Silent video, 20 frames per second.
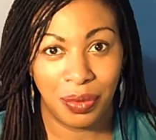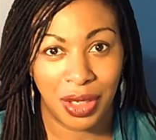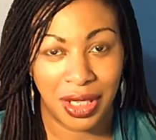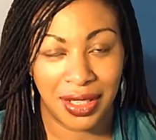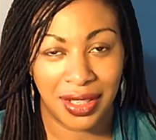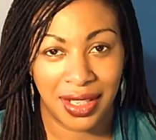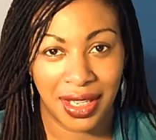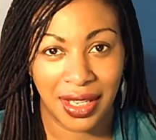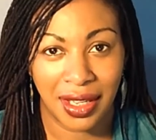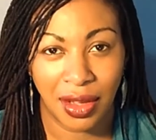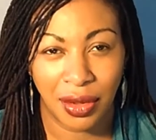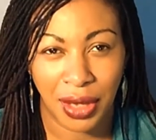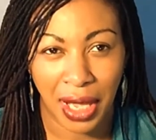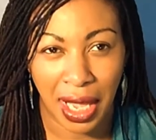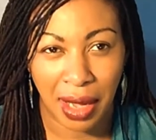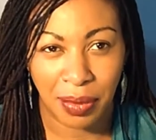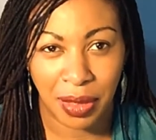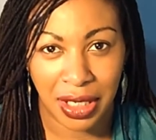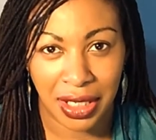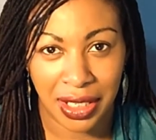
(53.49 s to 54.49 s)
we think,
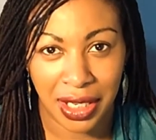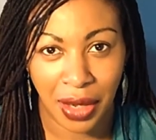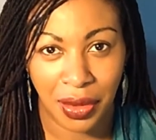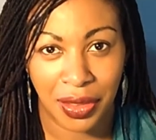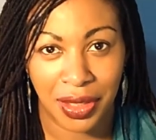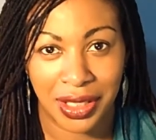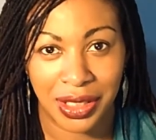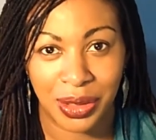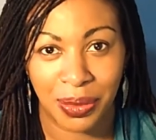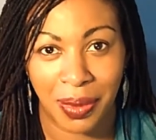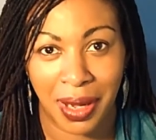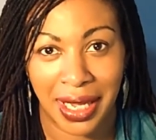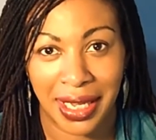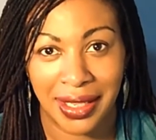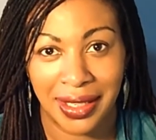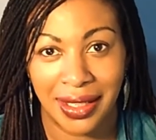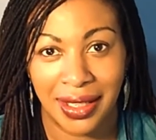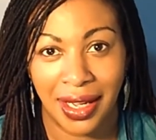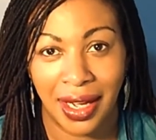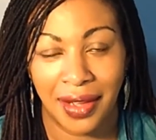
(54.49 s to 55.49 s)
okay, I'm going to go this way.